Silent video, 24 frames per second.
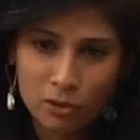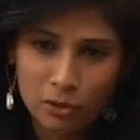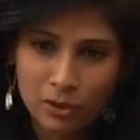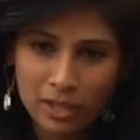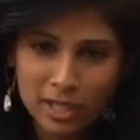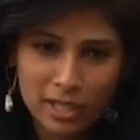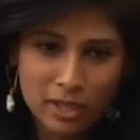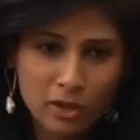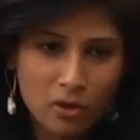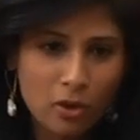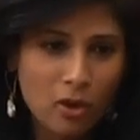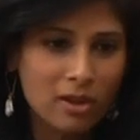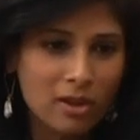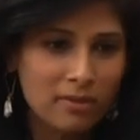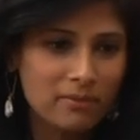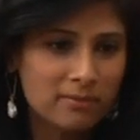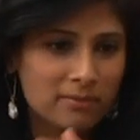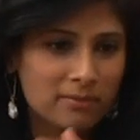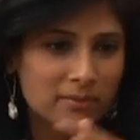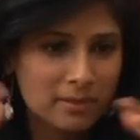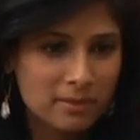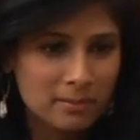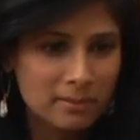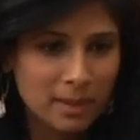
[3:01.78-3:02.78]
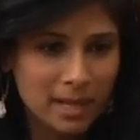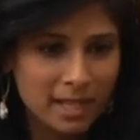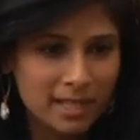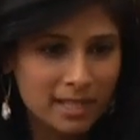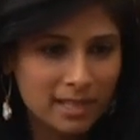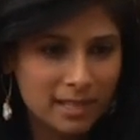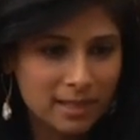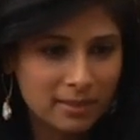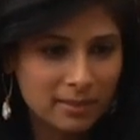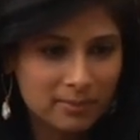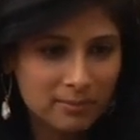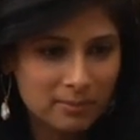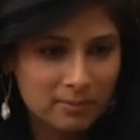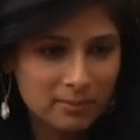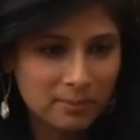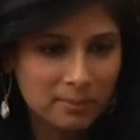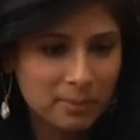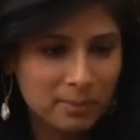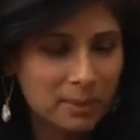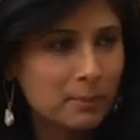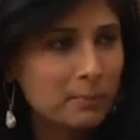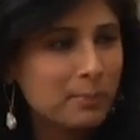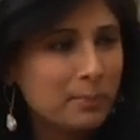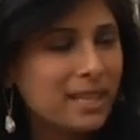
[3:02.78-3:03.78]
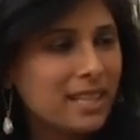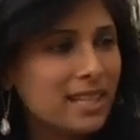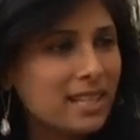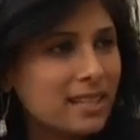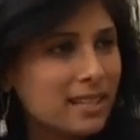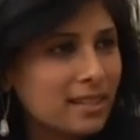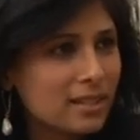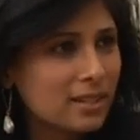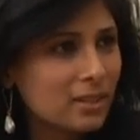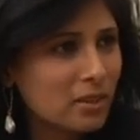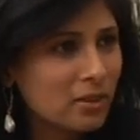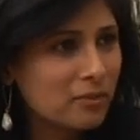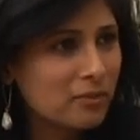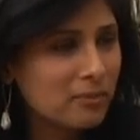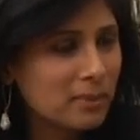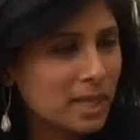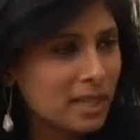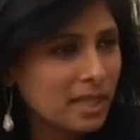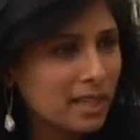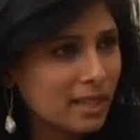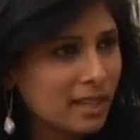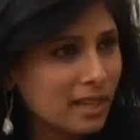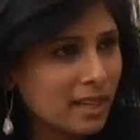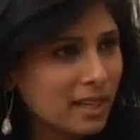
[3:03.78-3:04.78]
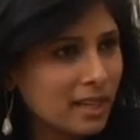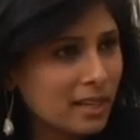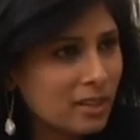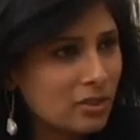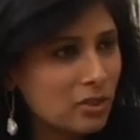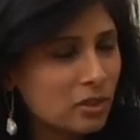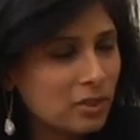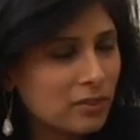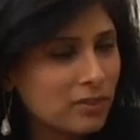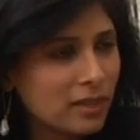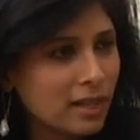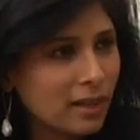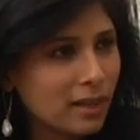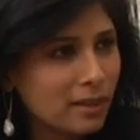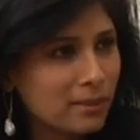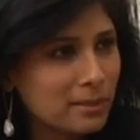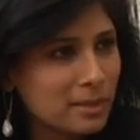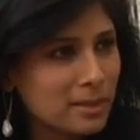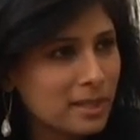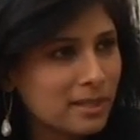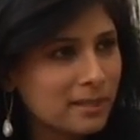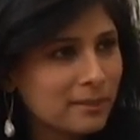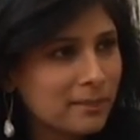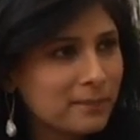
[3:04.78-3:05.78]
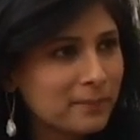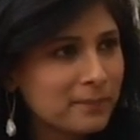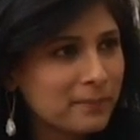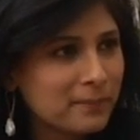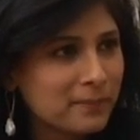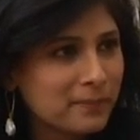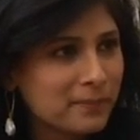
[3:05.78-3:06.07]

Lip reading: So these are all multiple pieces of being a chief economist.